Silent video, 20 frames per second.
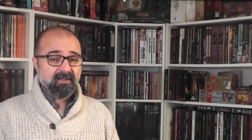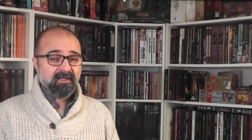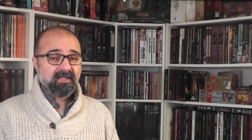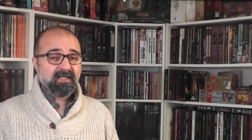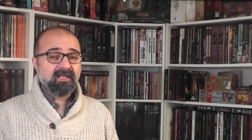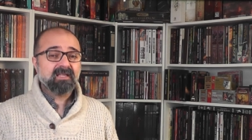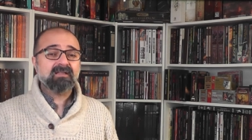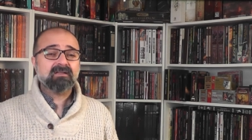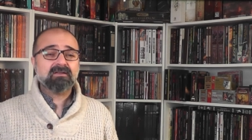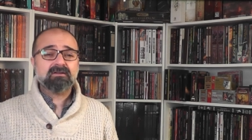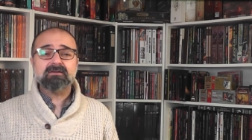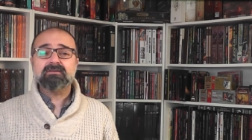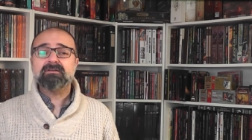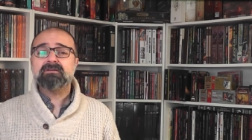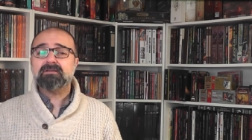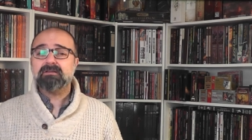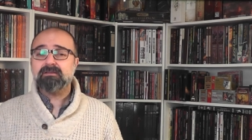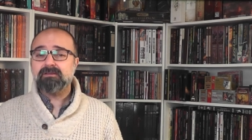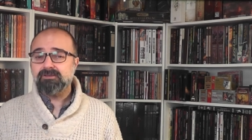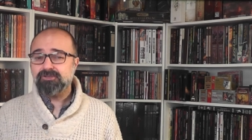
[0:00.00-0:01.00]
In
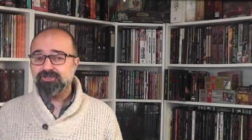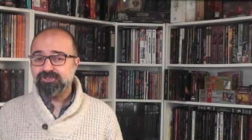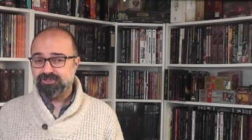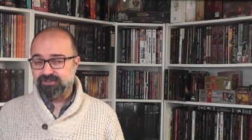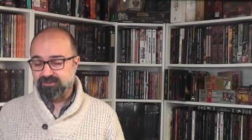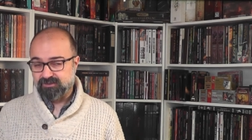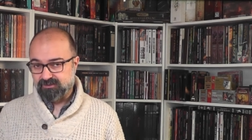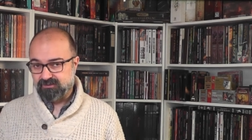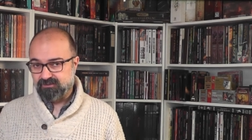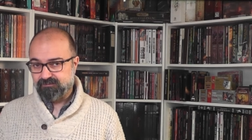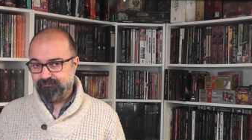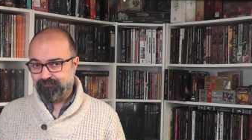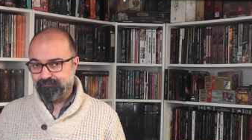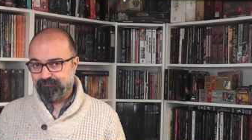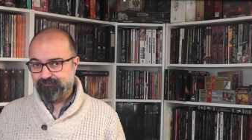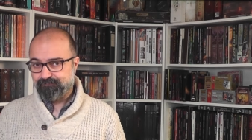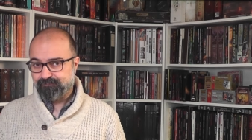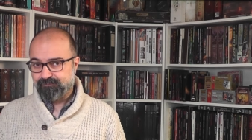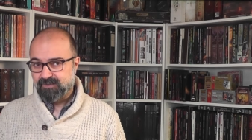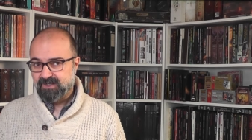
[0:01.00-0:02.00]
conclusion,
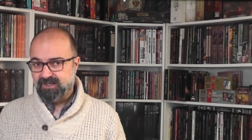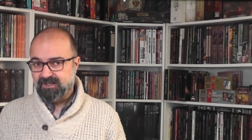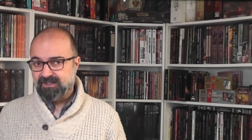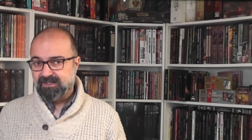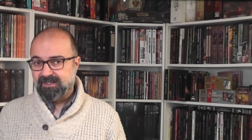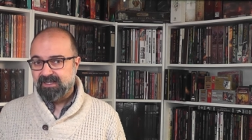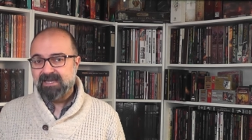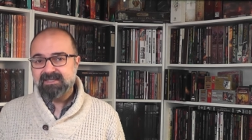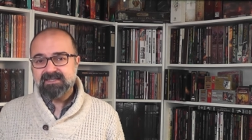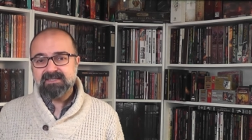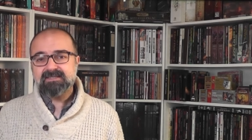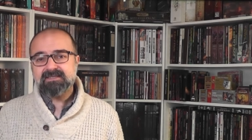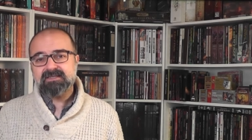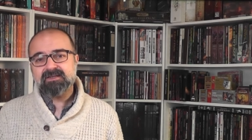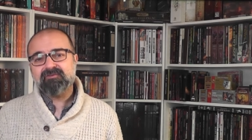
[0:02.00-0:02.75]
editing